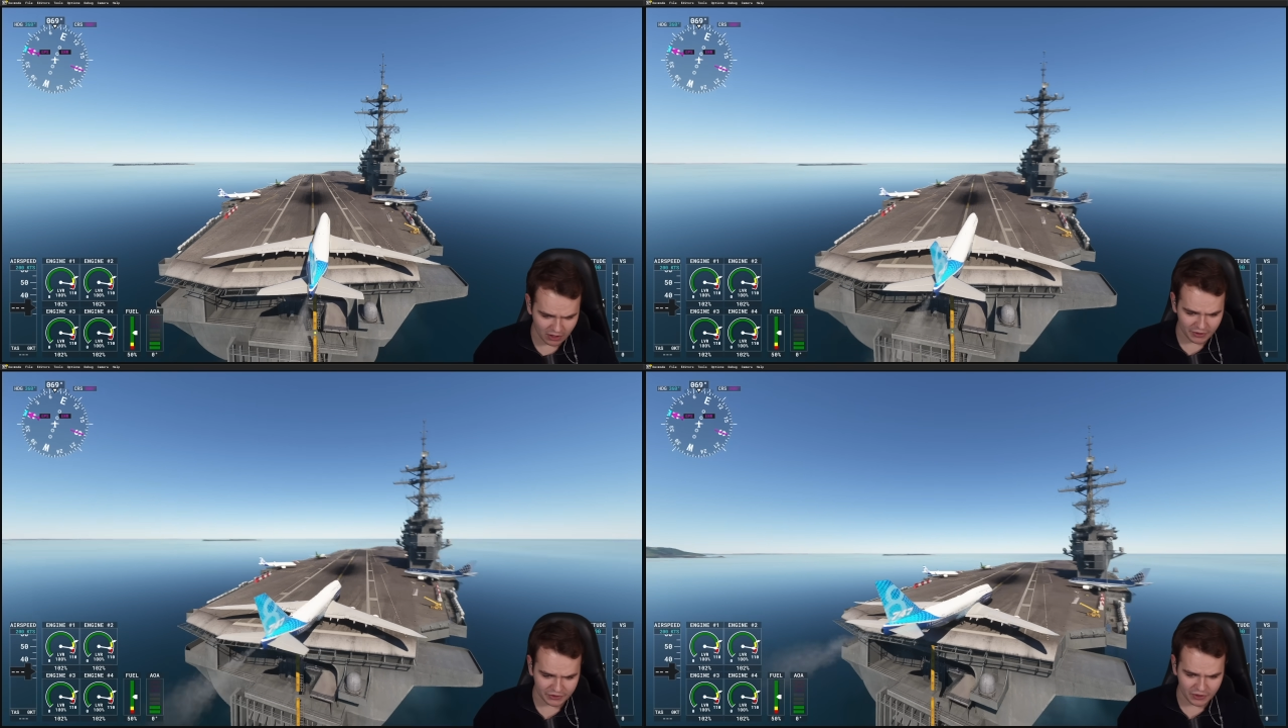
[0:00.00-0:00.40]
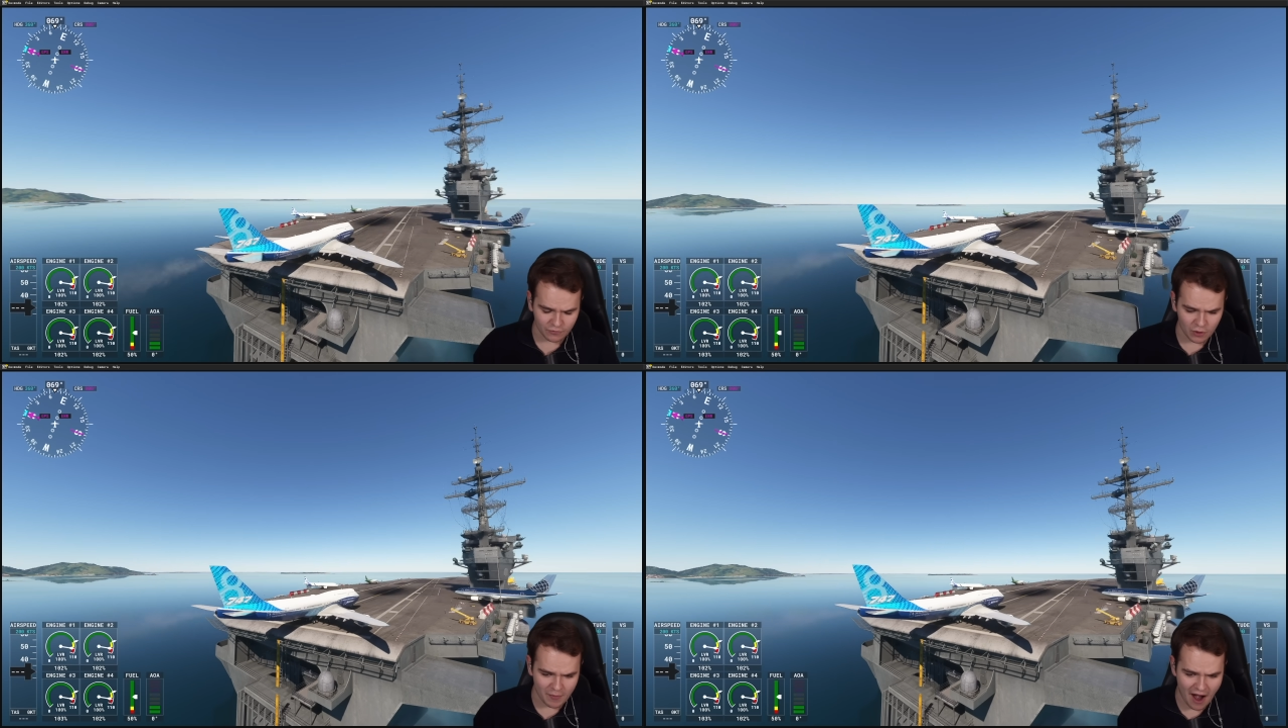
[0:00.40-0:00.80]
Come on, let's
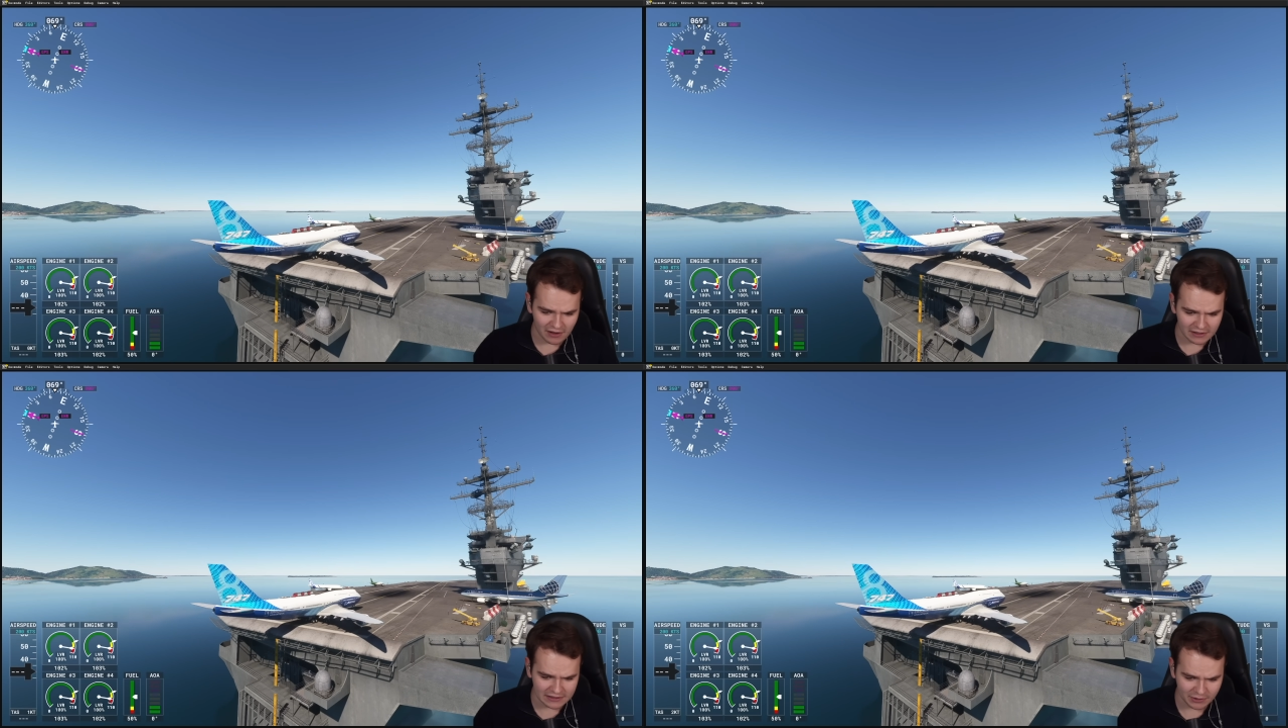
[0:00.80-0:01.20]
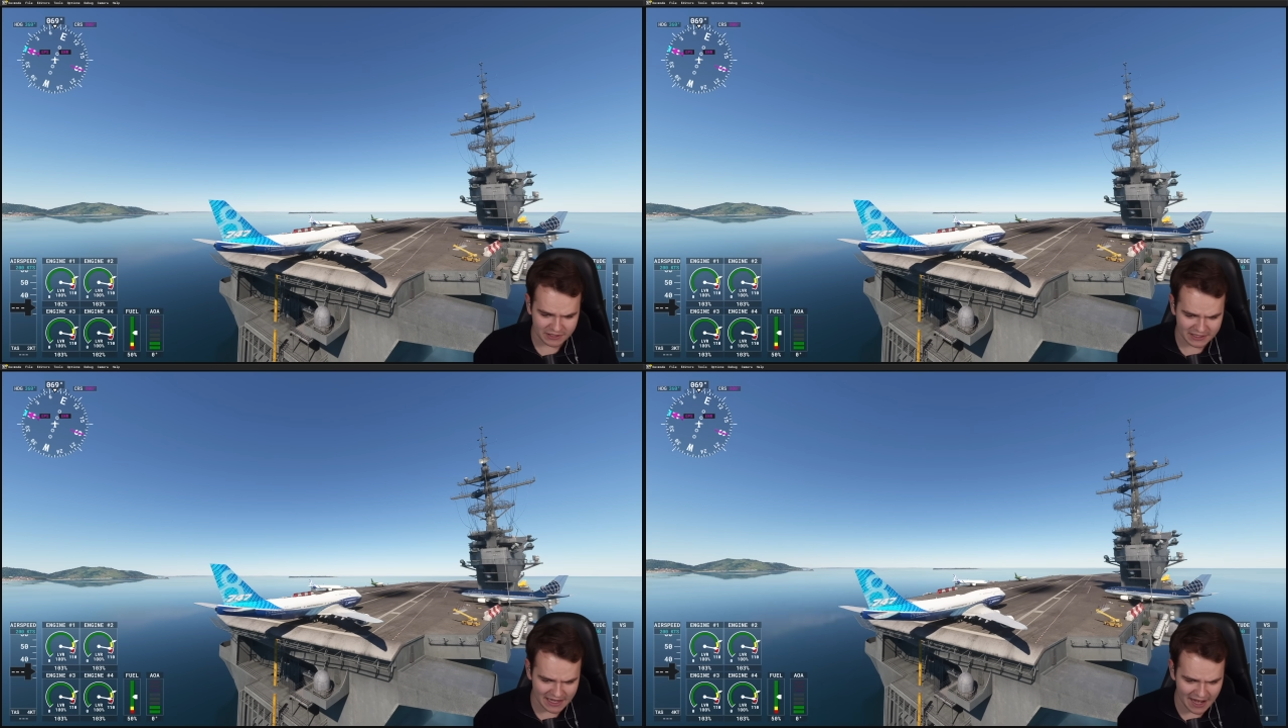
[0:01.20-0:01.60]
go full power
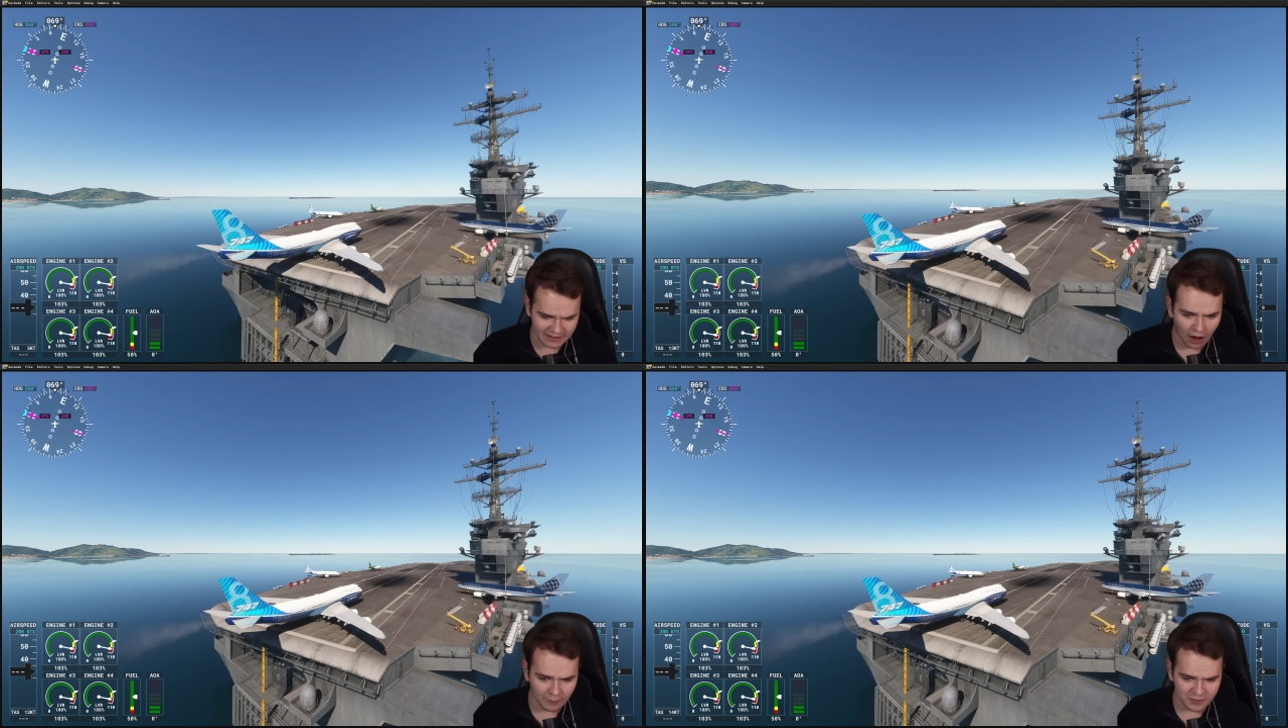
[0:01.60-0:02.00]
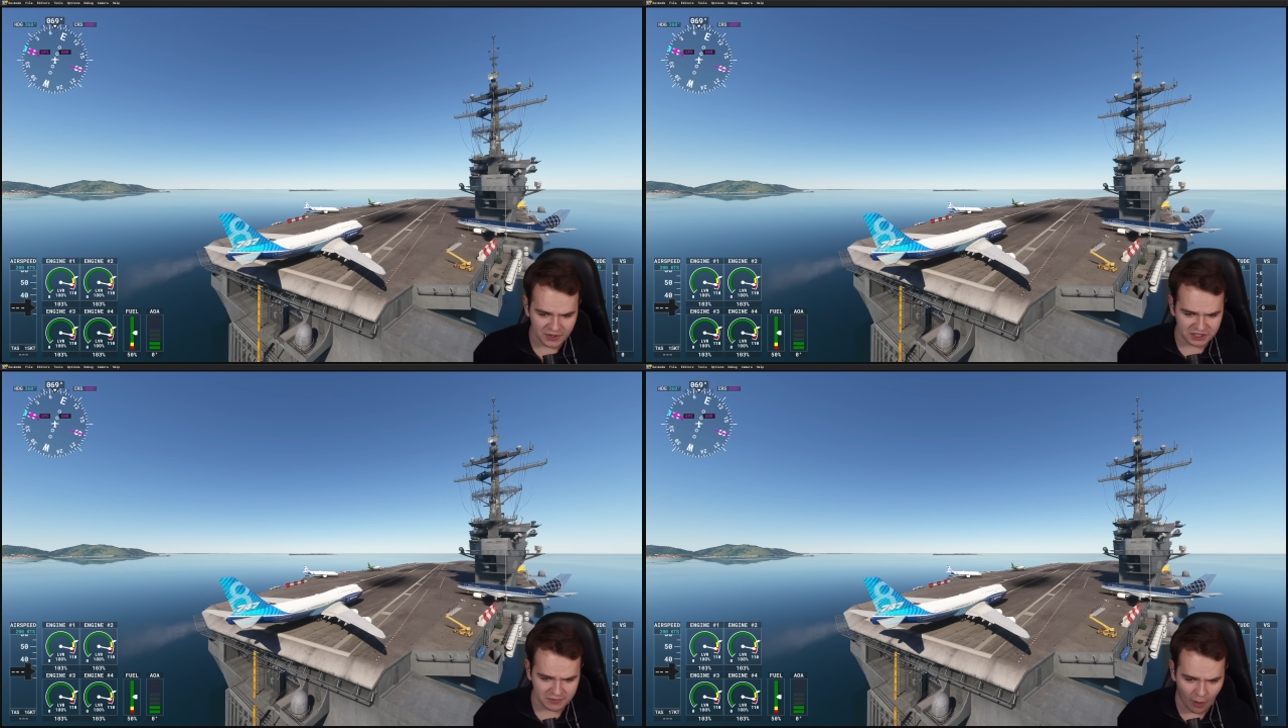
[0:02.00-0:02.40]
once again. Up
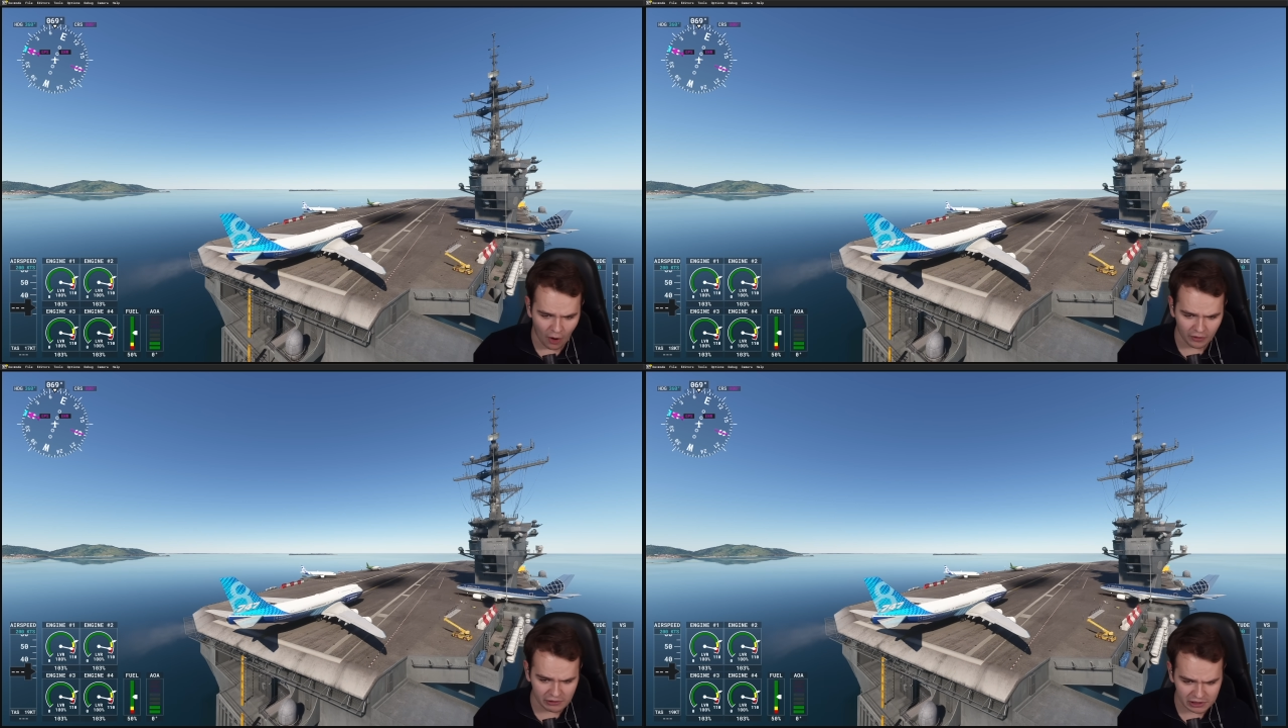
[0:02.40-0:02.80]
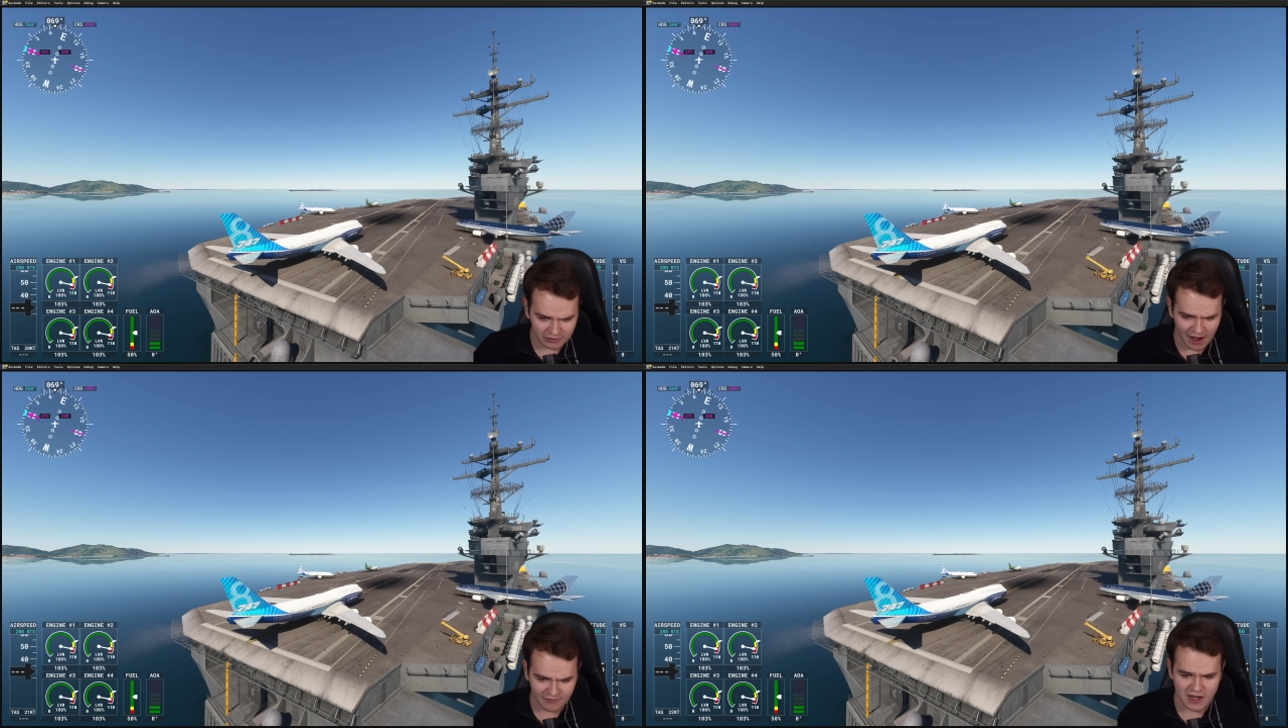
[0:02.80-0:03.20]
the small
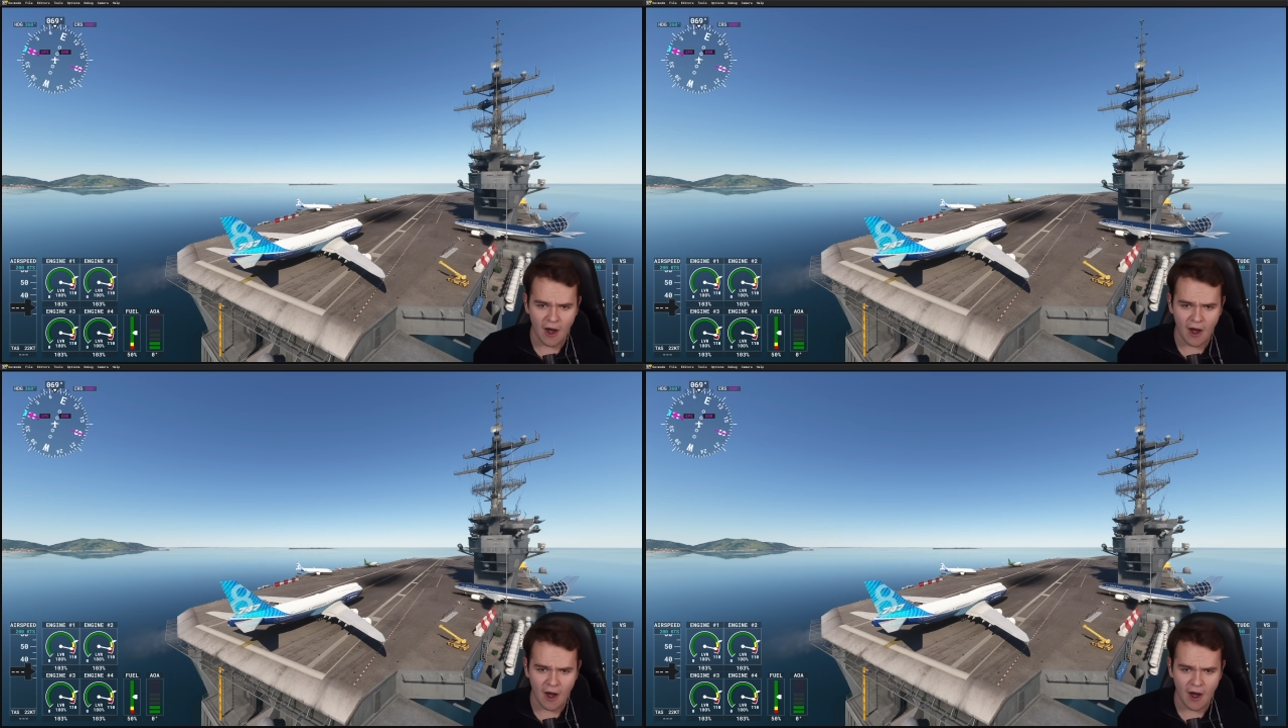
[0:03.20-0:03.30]
aircraft